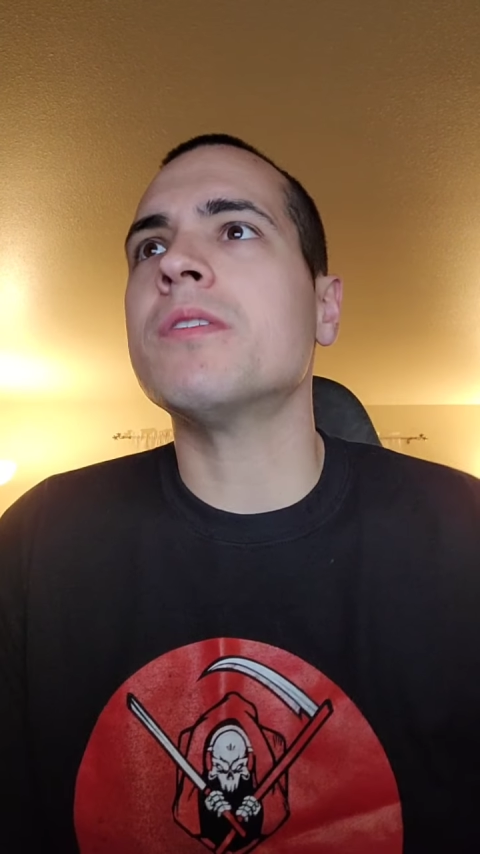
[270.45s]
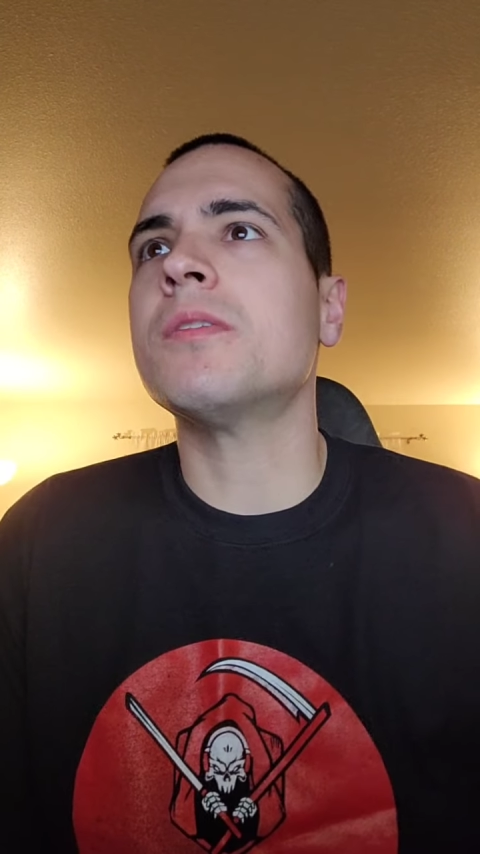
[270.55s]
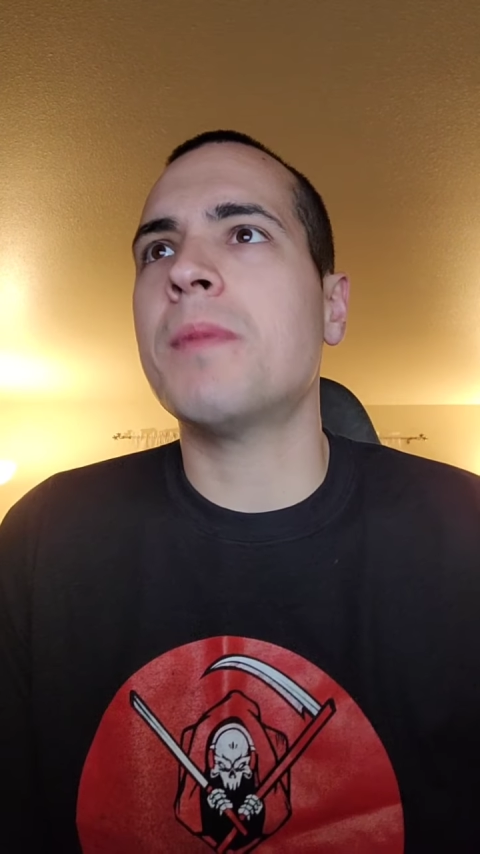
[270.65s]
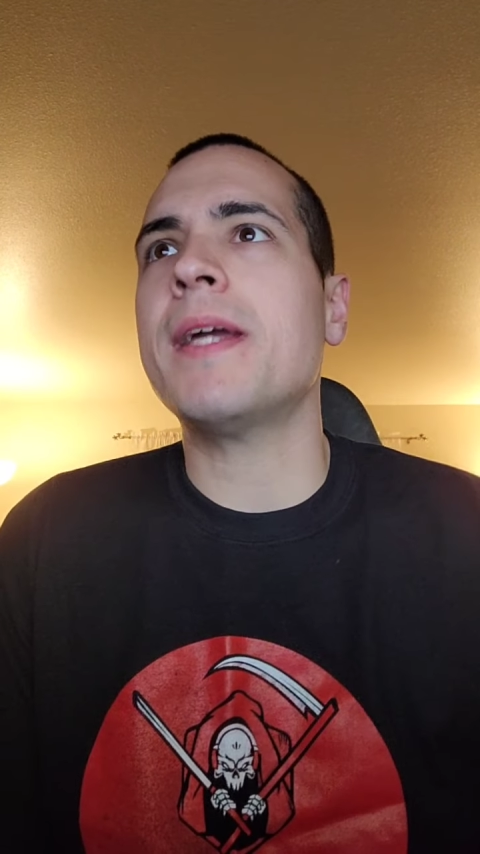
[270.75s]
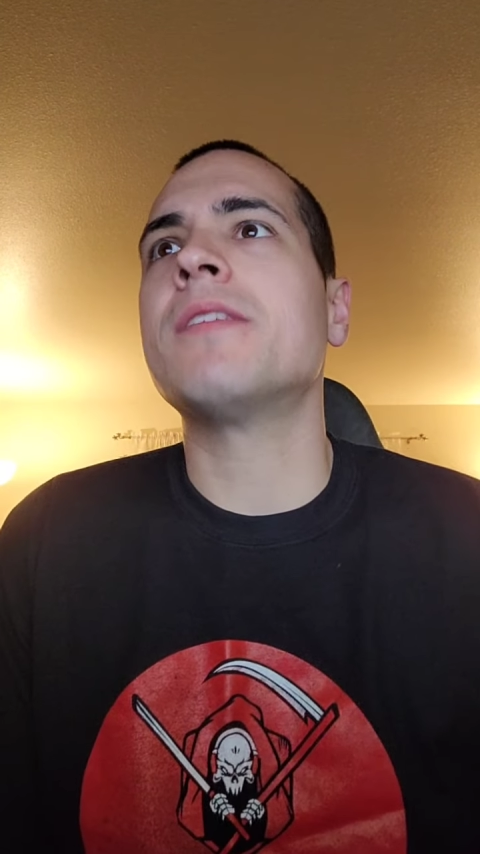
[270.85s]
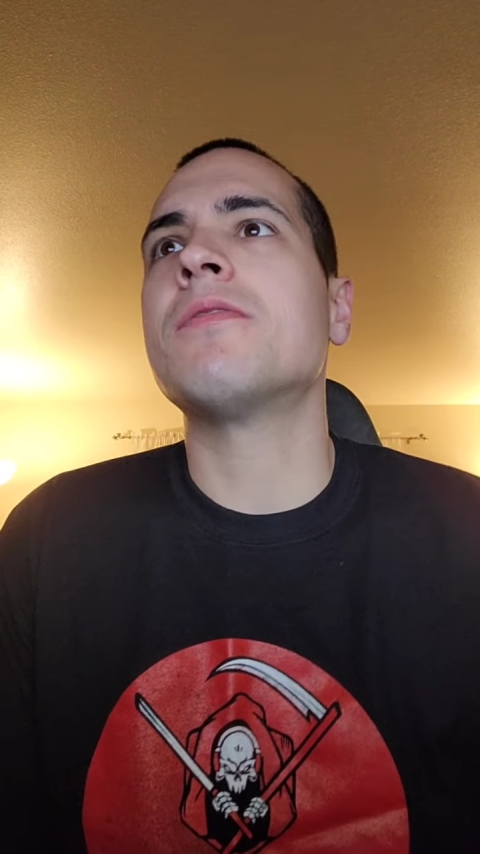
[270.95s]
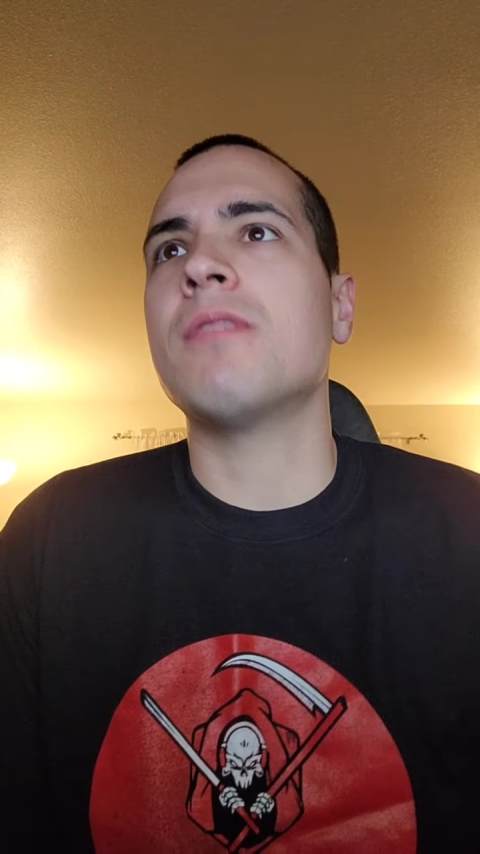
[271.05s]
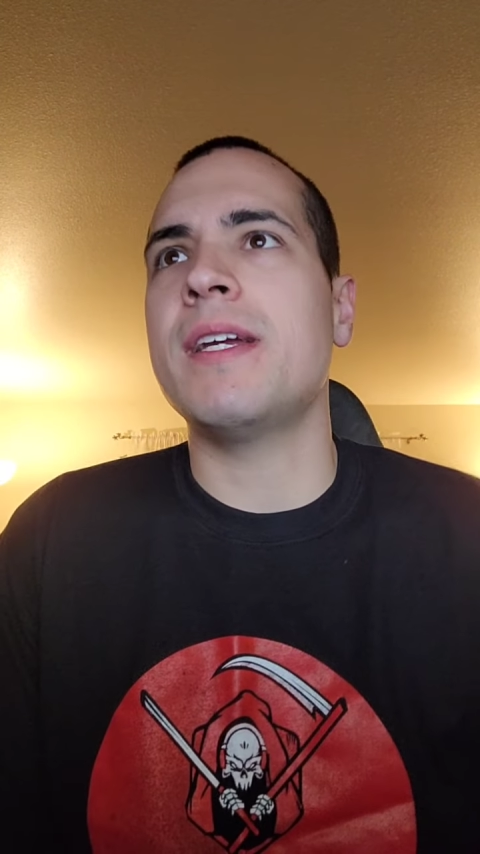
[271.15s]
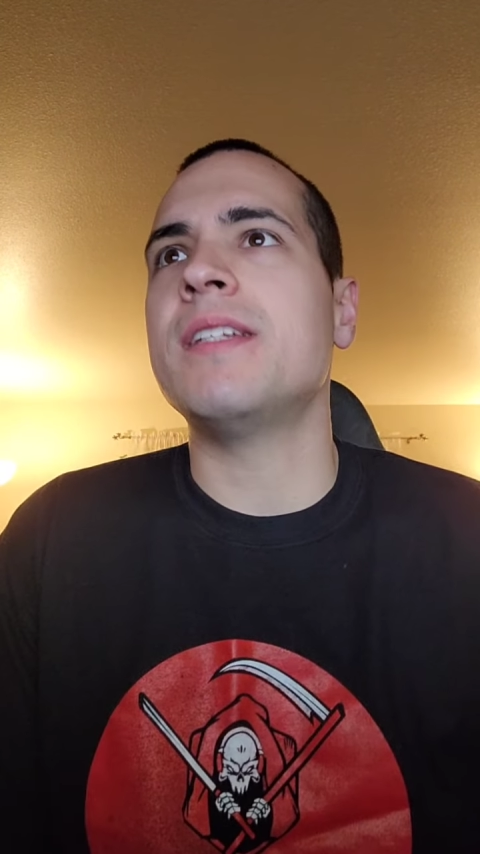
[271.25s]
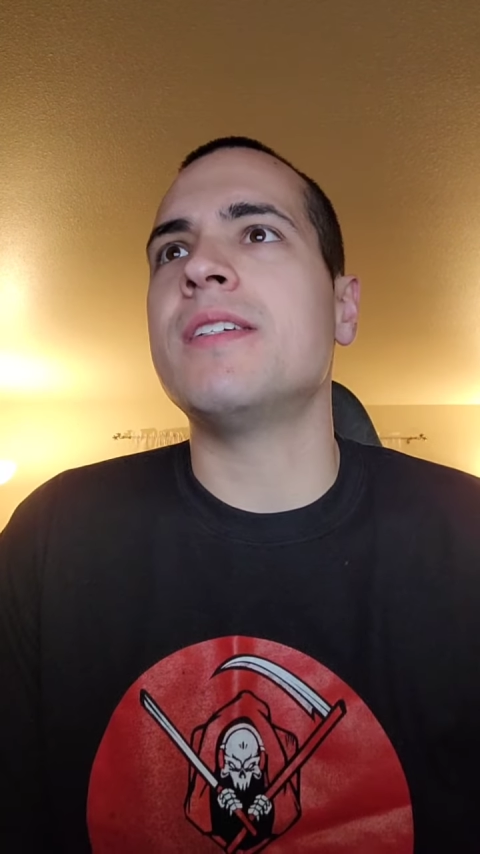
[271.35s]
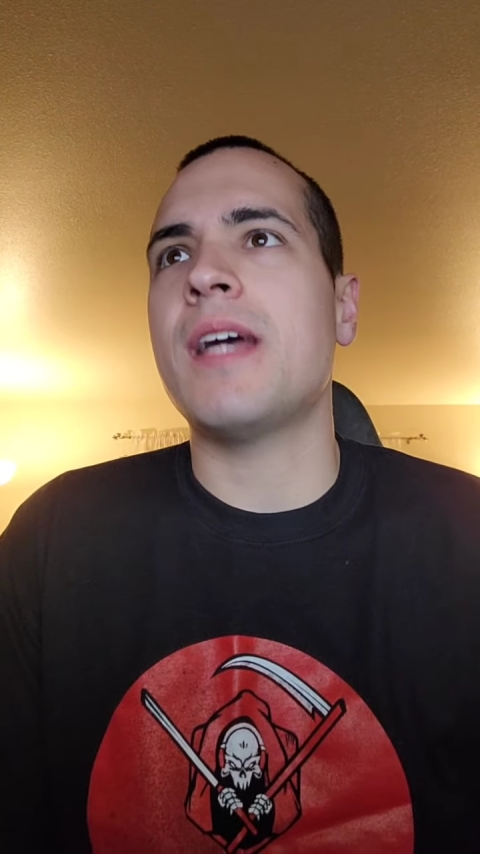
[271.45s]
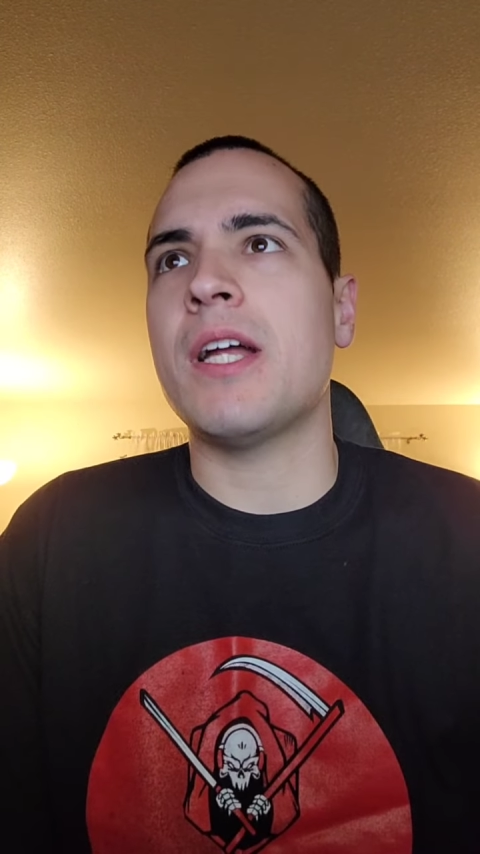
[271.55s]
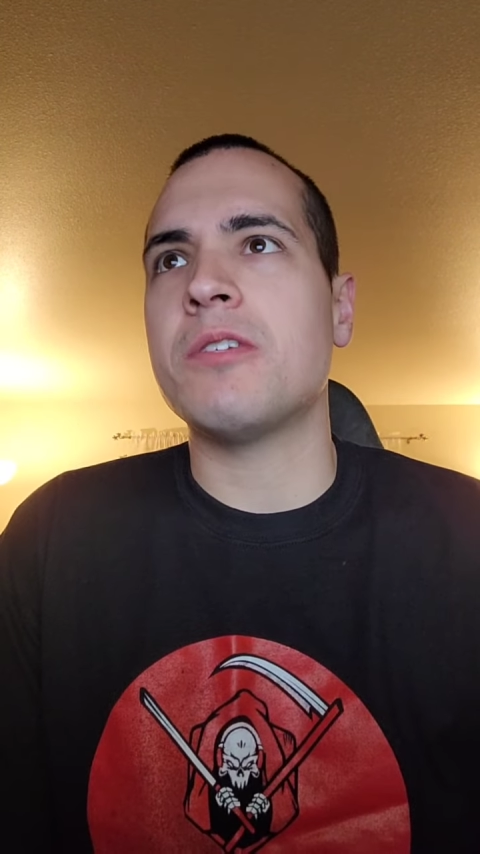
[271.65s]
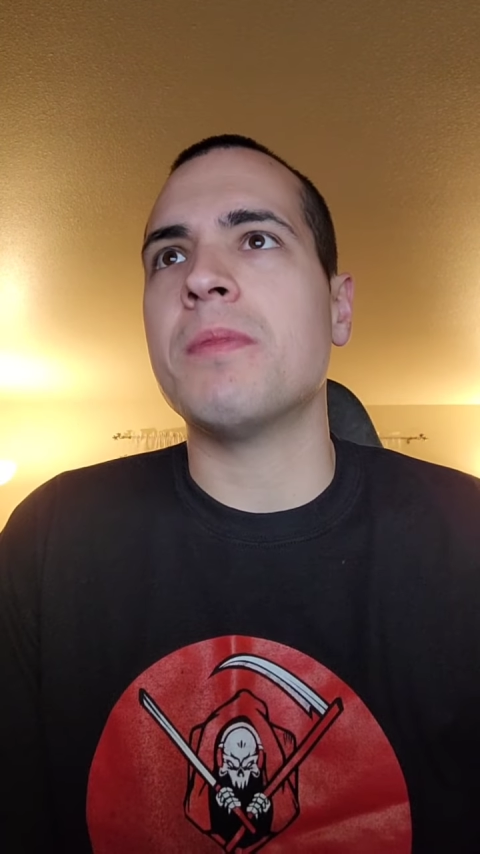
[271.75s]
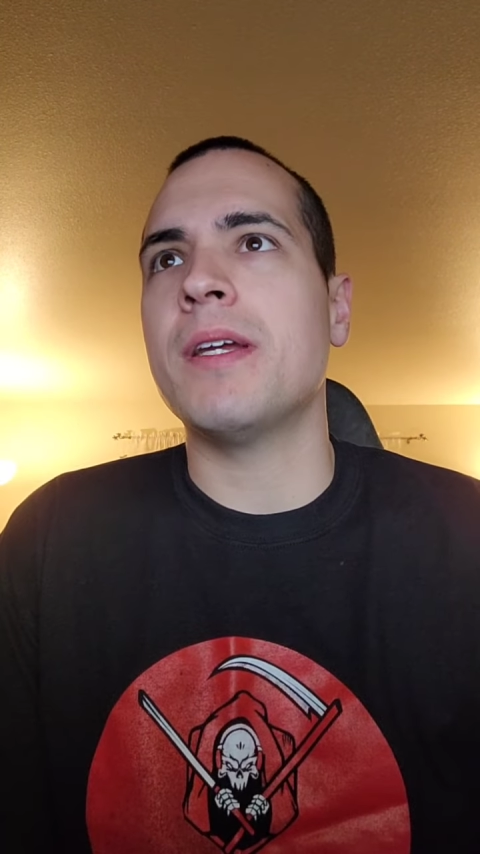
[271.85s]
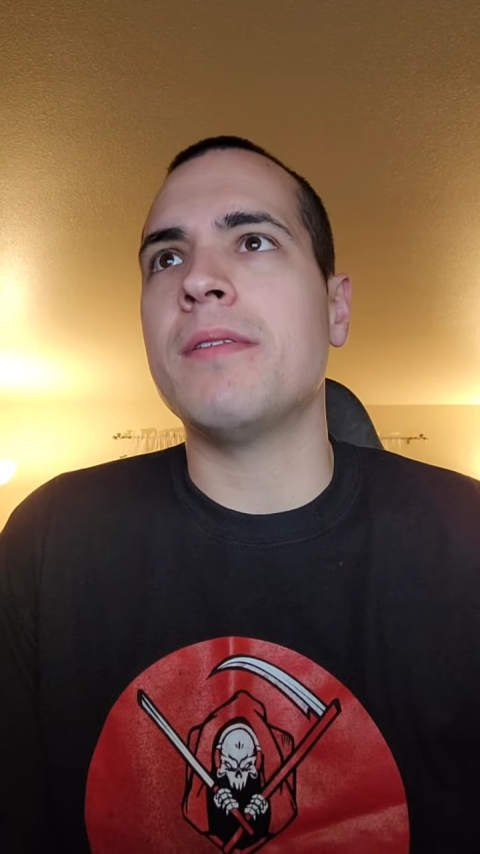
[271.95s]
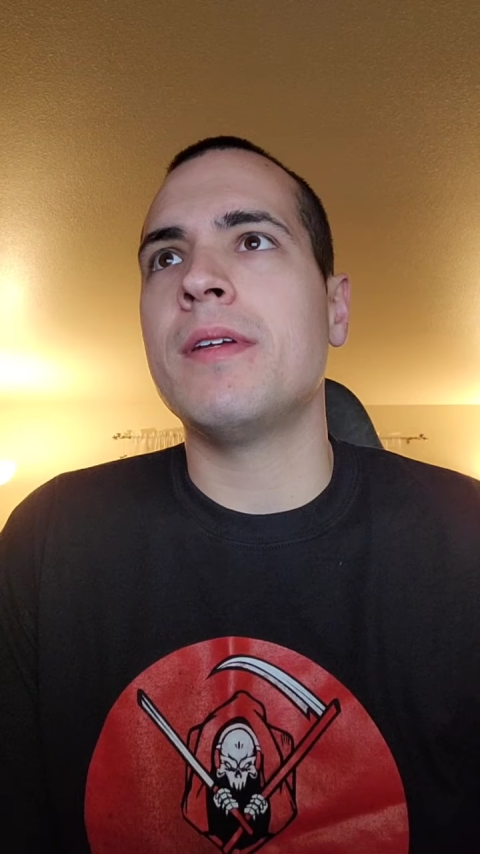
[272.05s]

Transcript: space raid detachment.